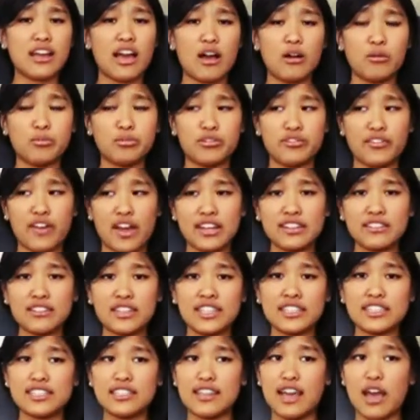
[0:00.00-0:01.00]
I'll provide a
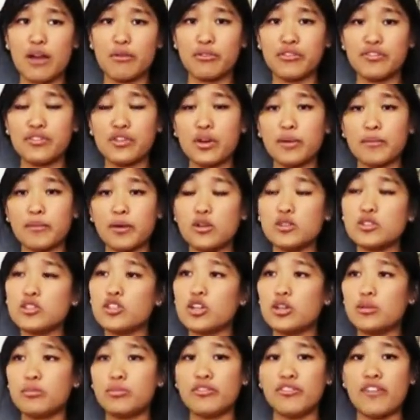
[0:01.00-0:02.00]
link to that review. I'm
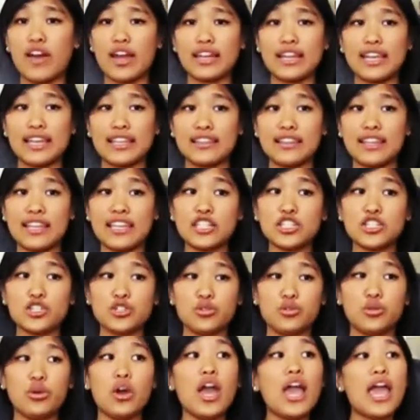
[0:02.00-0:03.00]
also going to provide a link
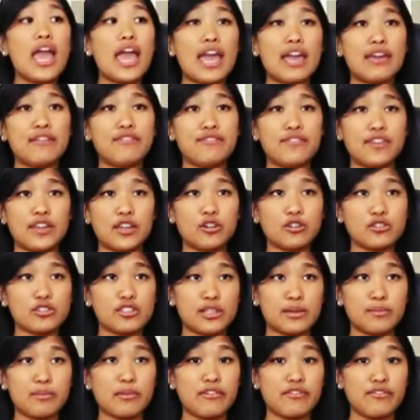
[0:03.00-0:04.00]
to a Finger
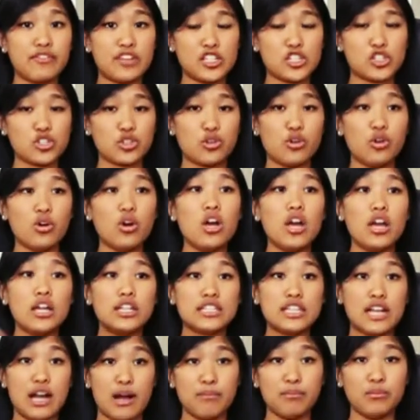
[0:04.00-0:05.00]
Slip official
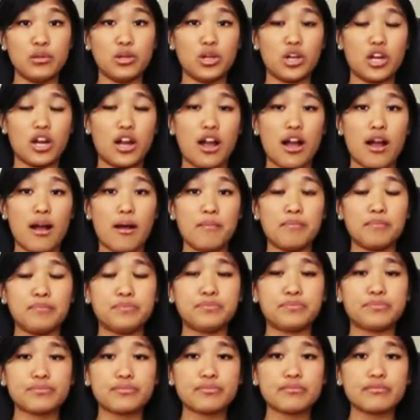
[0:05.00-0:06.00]
Tumblr.
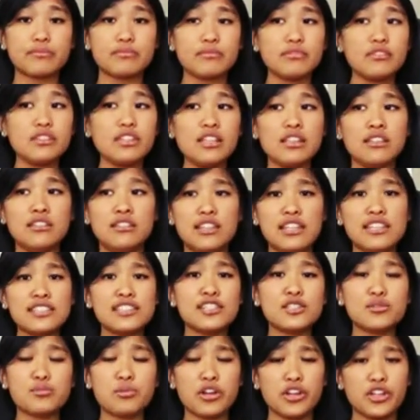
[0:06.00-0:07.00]

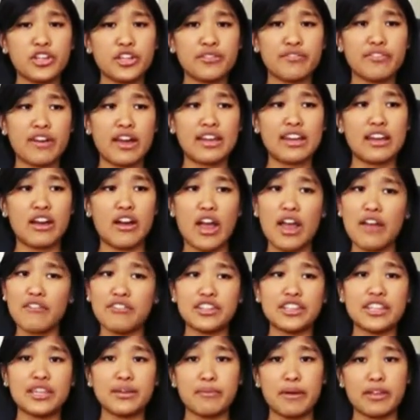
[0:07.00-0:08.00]
This is where you can find out
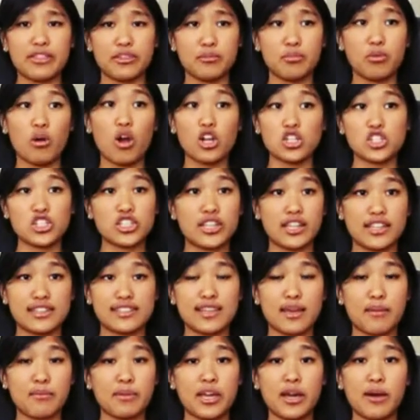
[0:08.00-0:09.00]
everything about the project
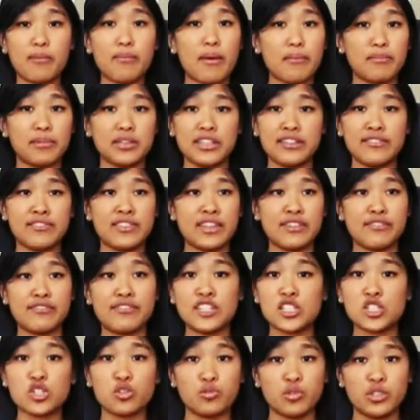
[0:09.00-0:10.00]
that's coming up. I believe the
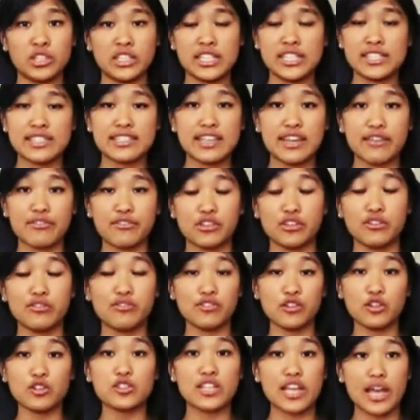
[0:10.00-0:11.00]
official release date for the
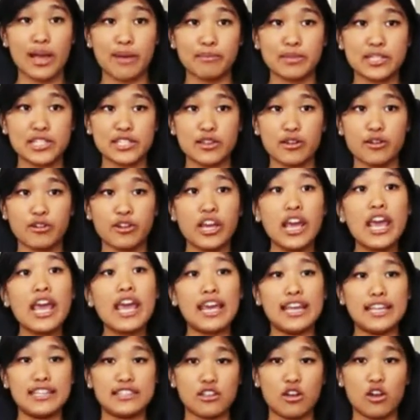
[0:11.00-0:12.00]
first episode
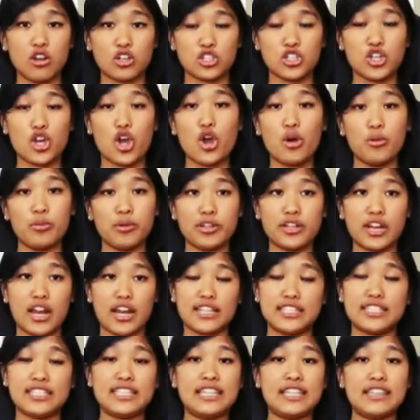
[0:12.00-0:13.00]
is October
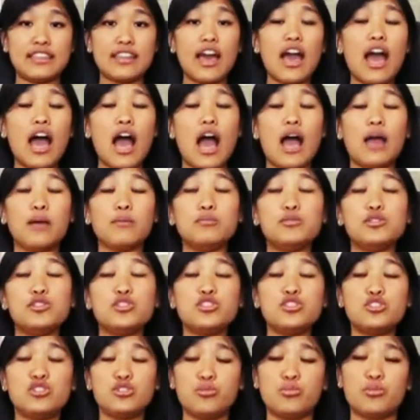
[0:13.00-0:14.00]
19th. I'm
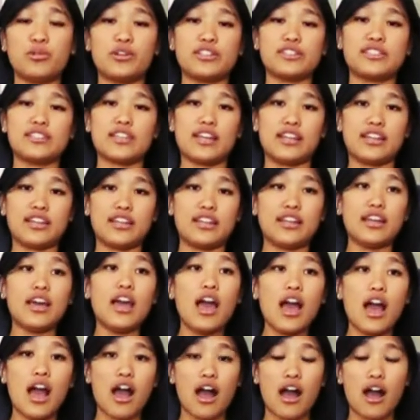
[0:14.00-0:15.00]
super excited.
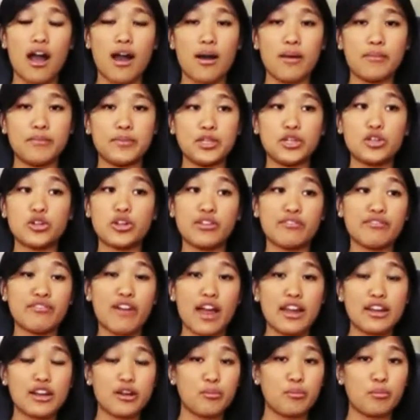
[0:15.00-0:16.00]
You can
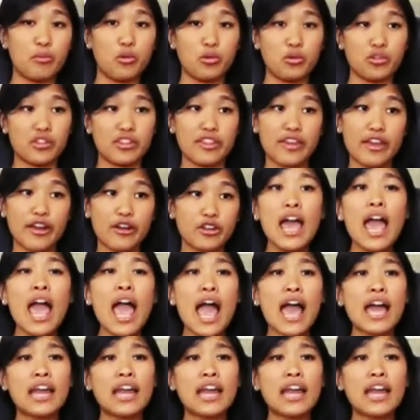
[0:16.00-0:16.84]
find out more there.